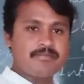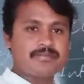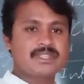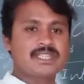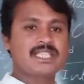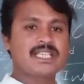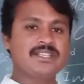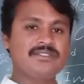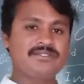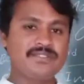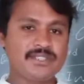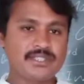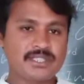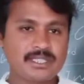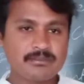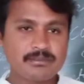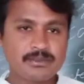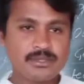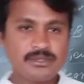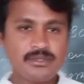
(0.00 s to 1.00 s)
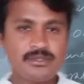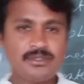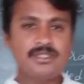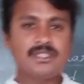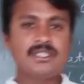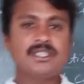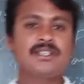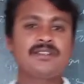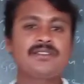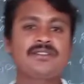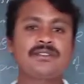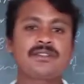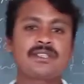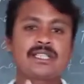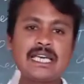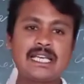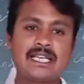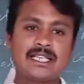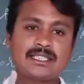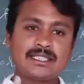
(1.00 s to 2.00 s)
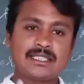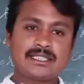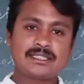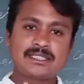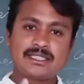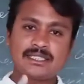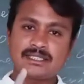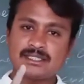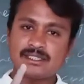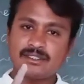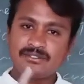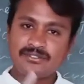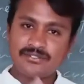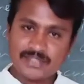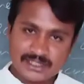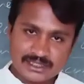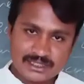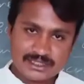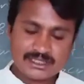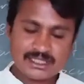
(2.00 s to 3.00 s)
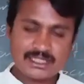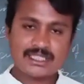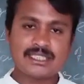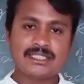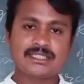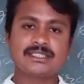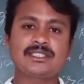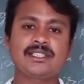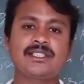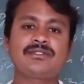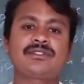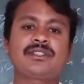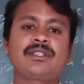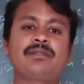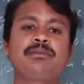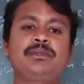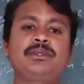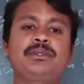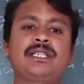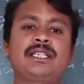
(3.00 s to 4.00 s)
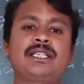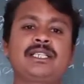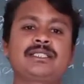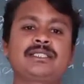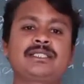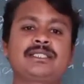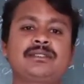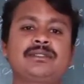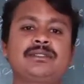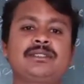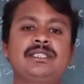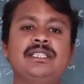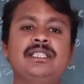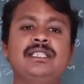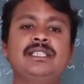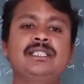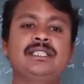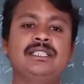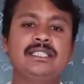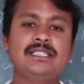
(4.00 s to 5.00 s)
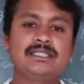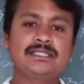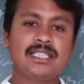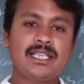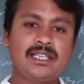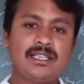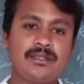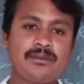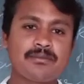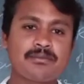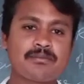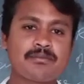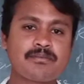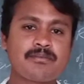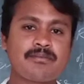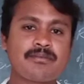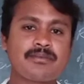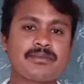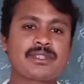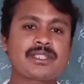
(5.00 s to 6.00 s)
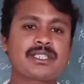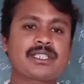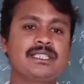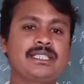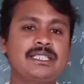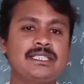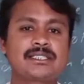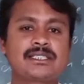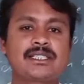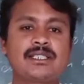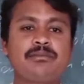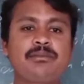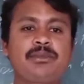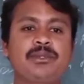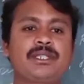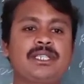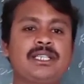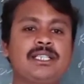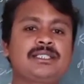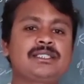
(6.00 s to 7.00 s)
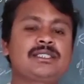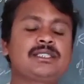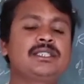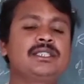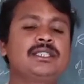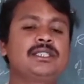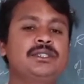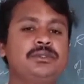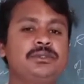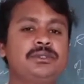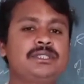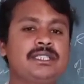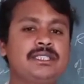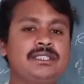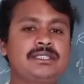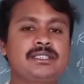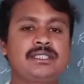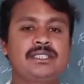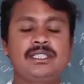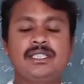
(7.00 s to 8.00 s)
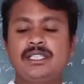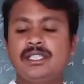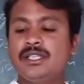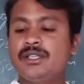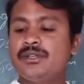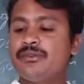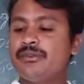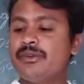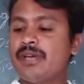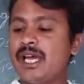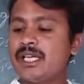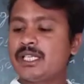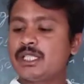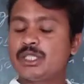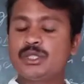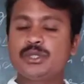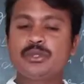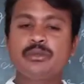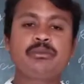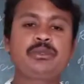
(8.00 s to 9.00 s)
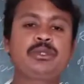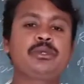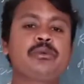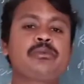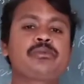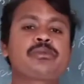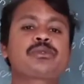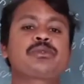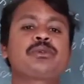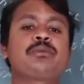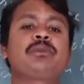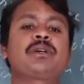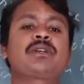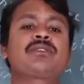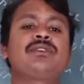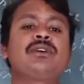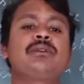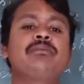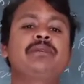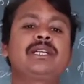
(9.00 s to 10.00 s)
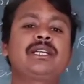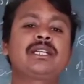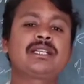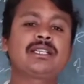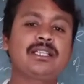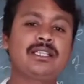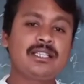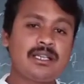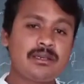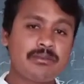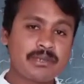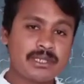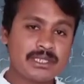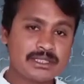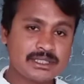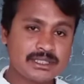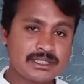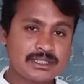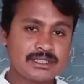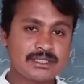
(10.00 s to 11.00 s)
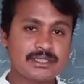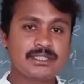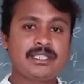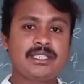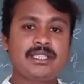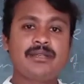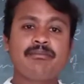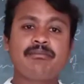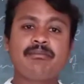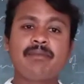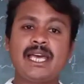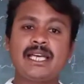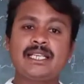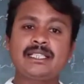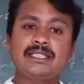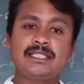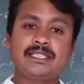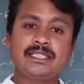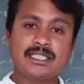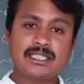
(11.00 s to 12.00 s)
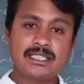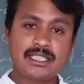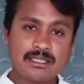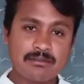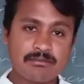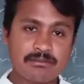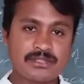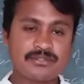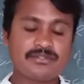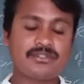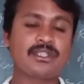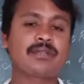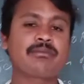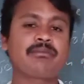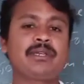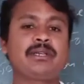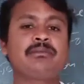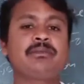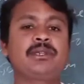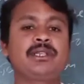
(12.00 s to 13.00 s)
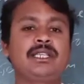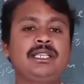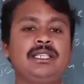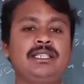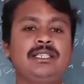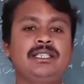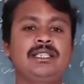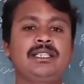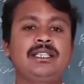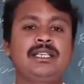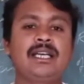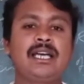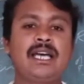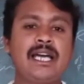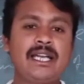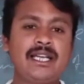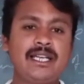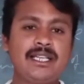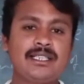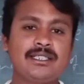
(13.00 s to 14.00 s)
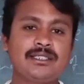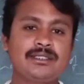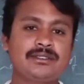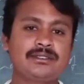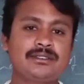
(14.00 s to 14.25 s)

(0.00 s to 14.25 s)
If you come to characteristics of first generation of computers, these computers uses vacuum tubes to perform internal operations, magnetic drums for memory, and